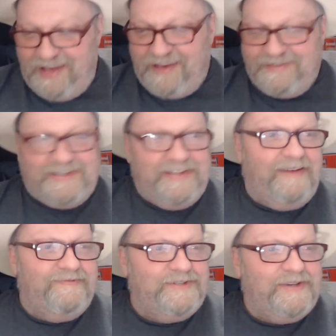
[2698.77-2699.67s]
out to the
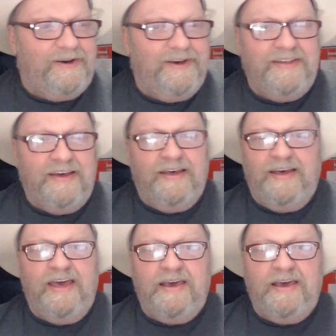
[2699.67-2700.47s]
other side. He